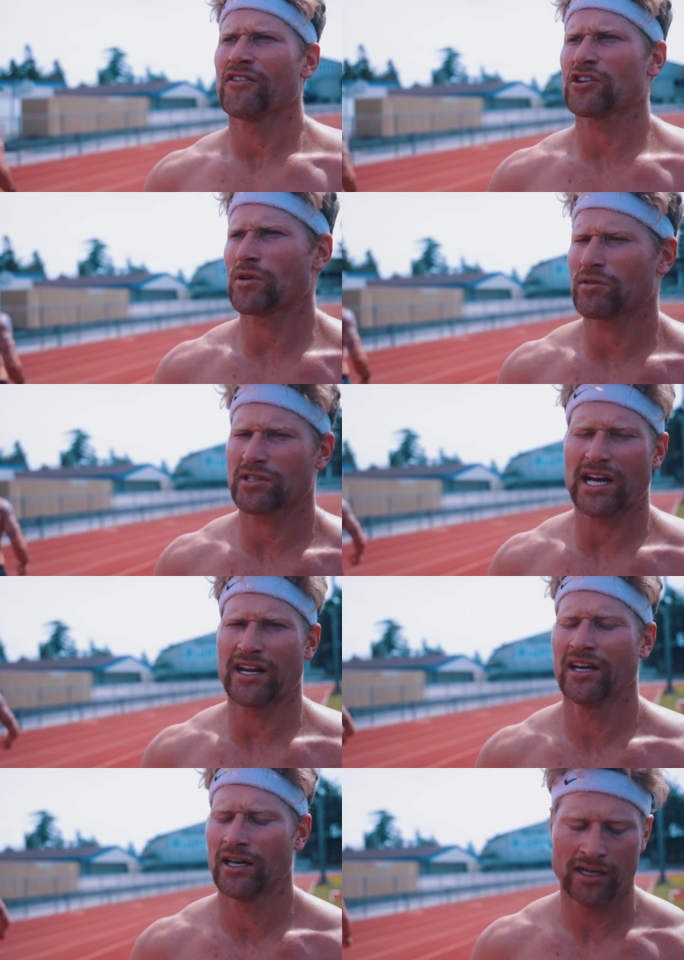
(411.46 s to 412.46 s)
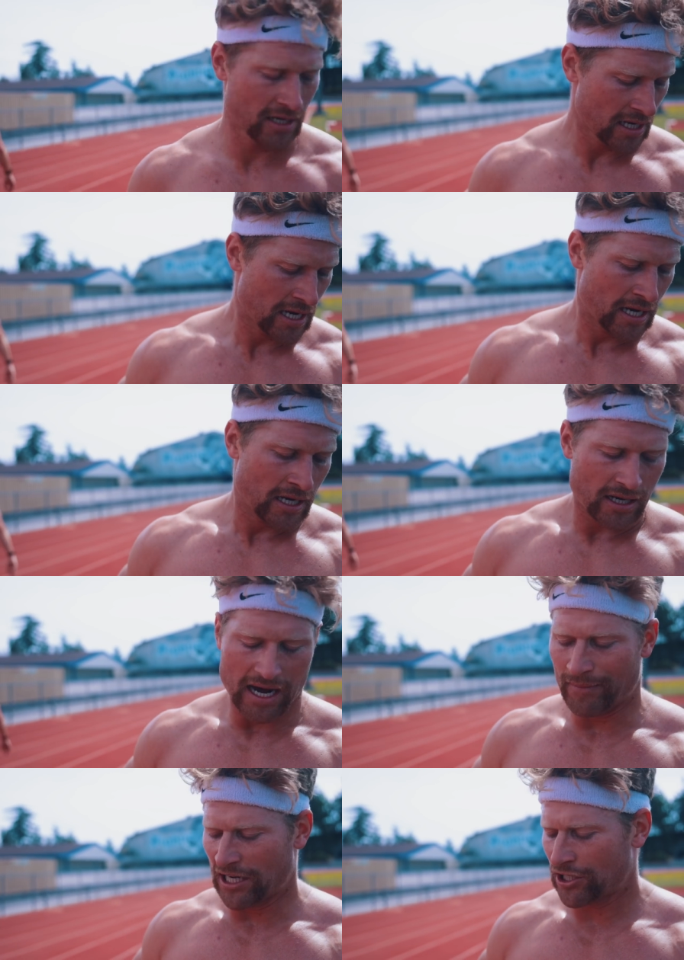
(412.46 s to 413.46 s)
First week was kind of
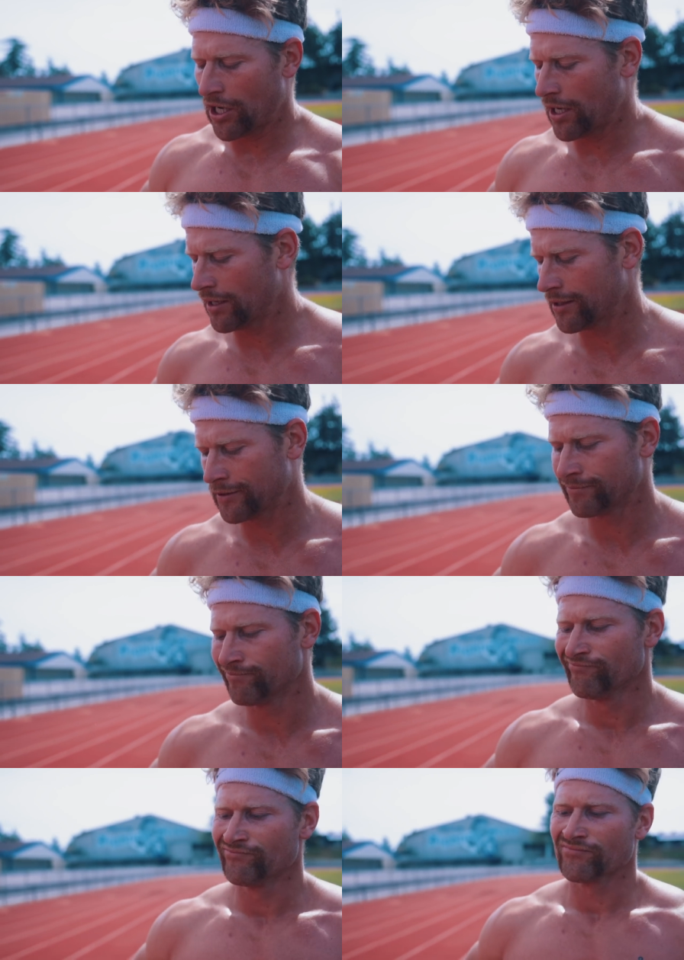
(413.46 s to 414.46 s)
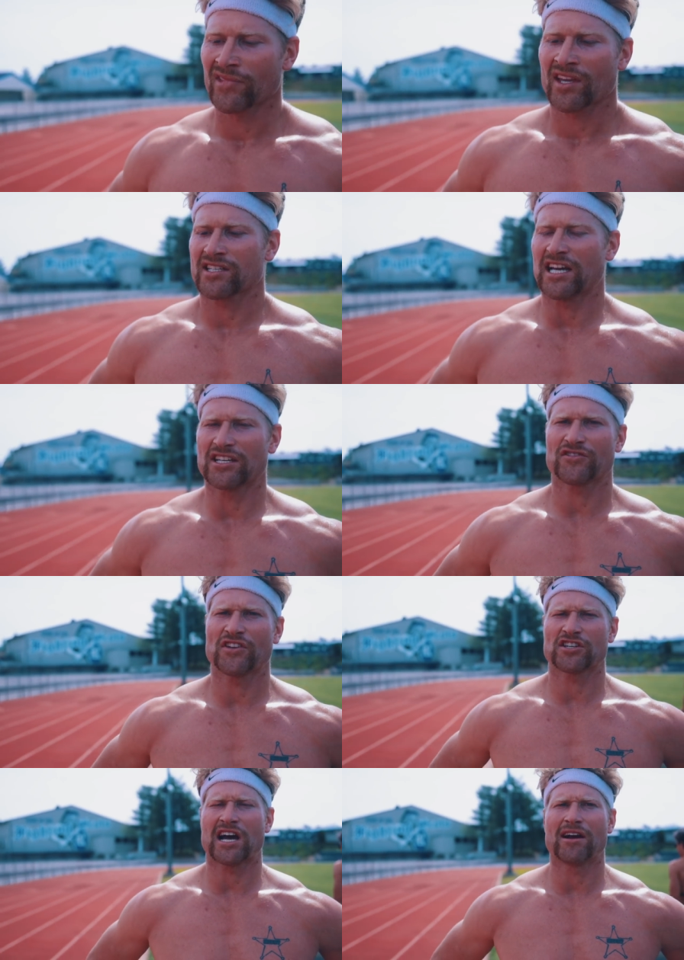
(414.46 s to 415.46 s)
not much because I just
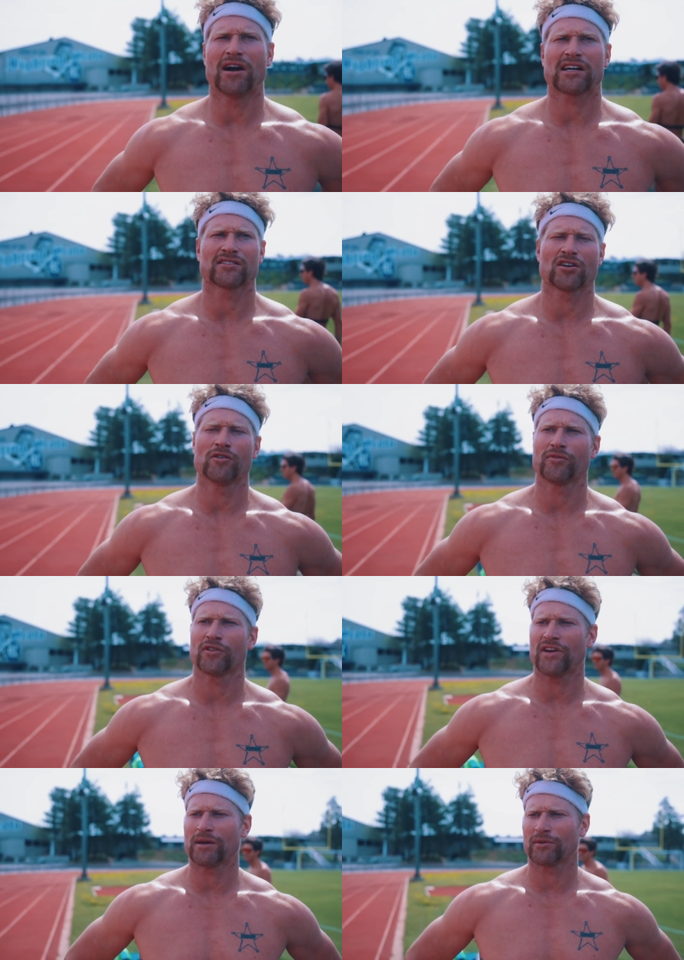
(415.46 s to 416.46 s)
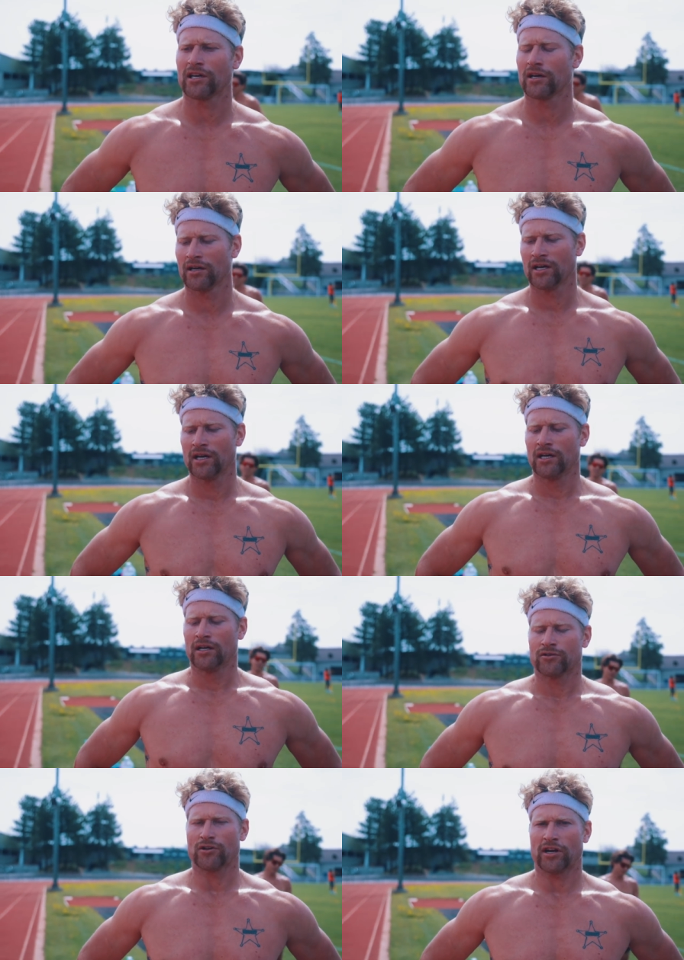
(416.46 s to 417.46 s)
finished Hyrox. I was home from family,
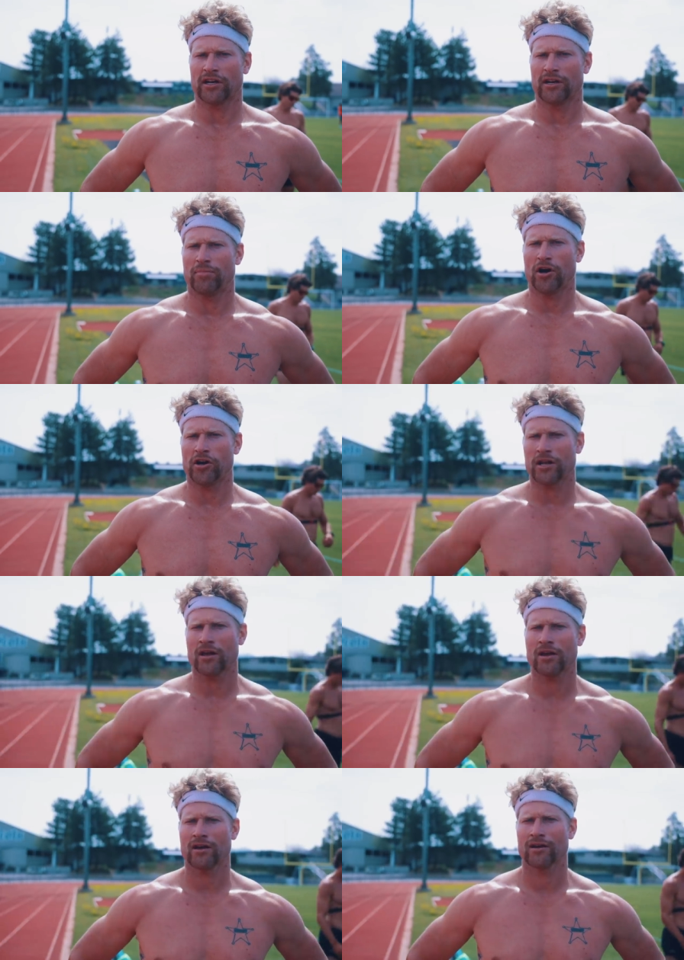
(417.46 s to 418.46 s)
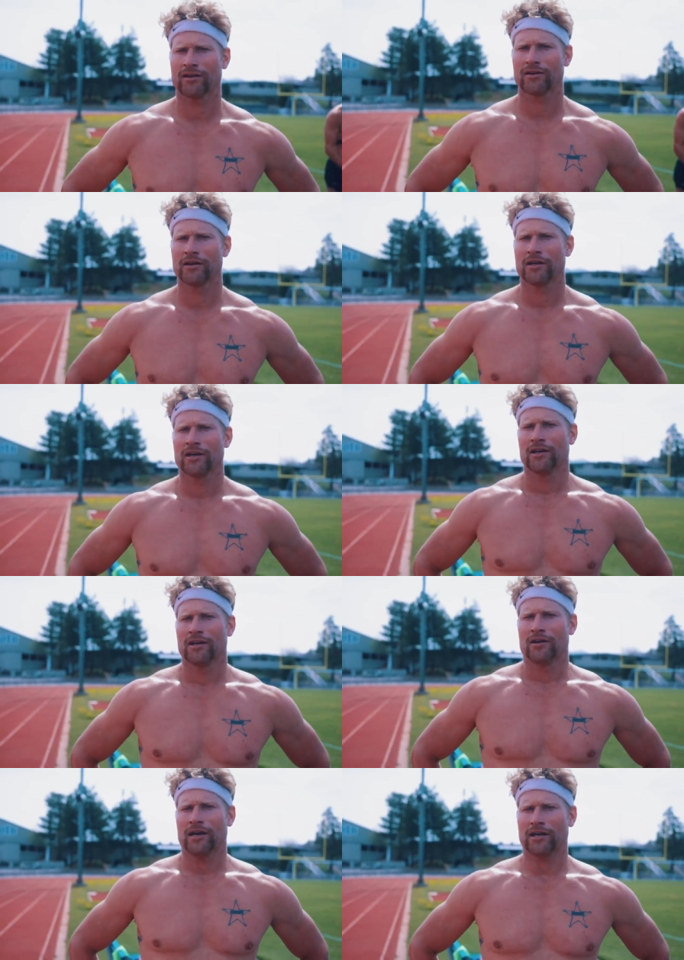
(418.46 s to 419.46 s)
drinking, partying,
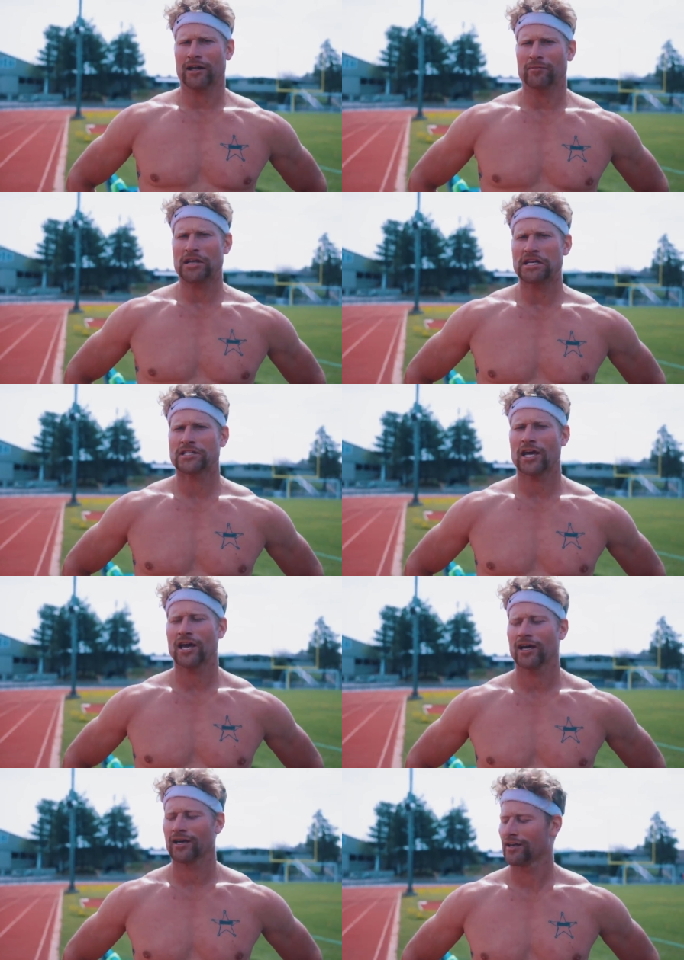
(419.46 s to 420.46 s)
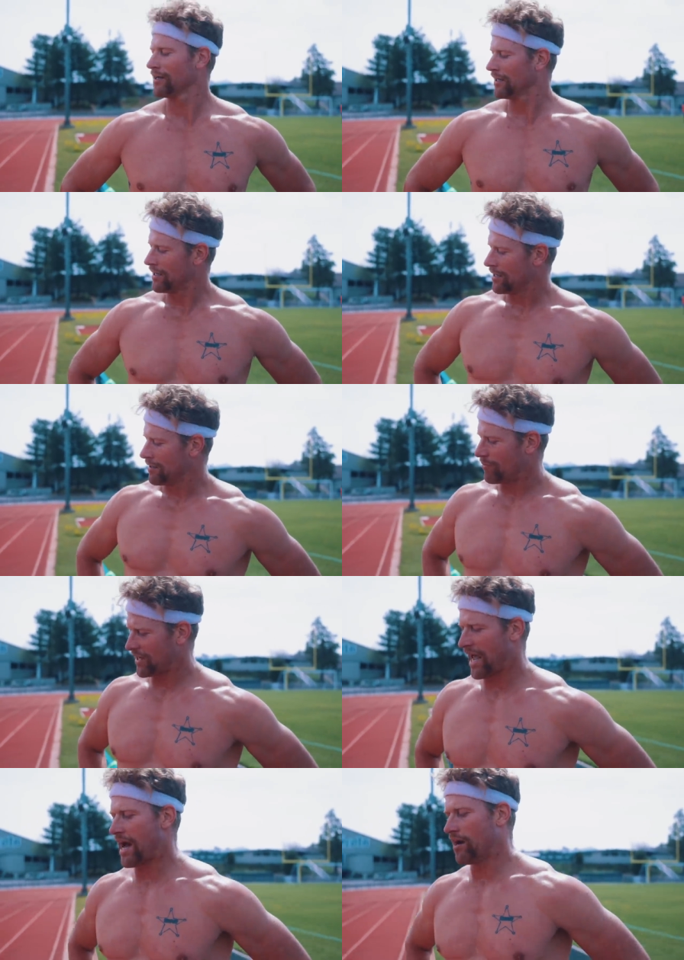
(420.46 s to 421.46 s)
and like a beast. But
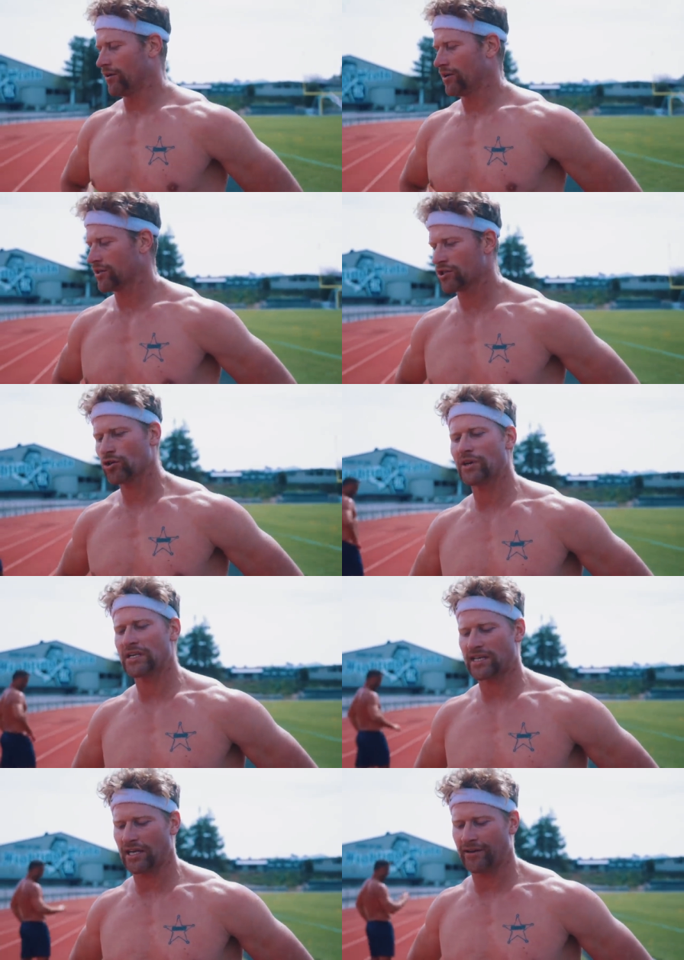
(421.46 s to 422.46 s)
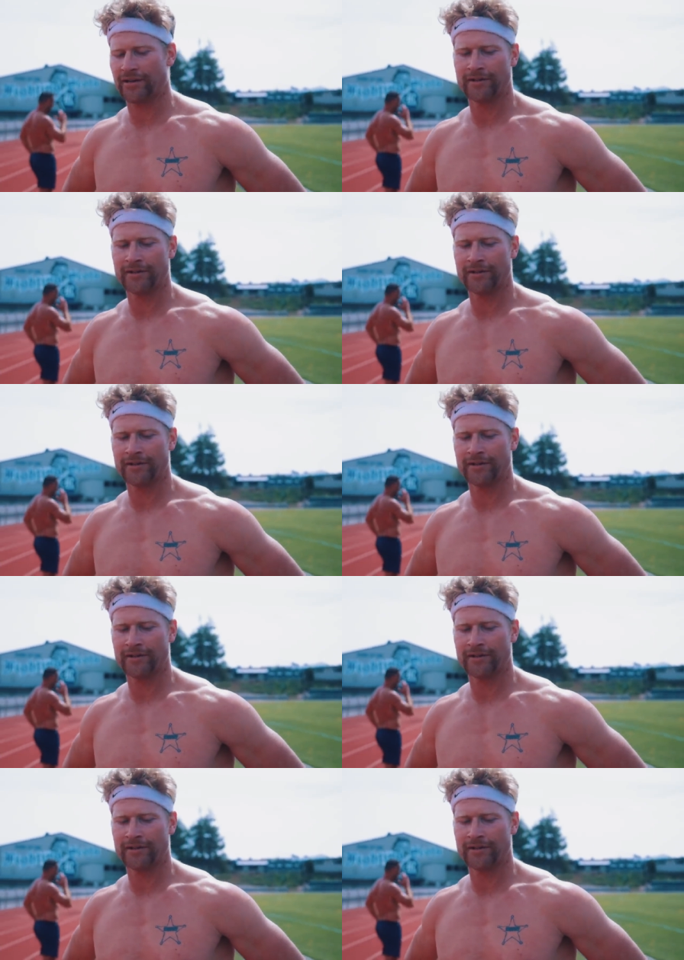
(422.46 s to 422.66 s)
now, two weeks in,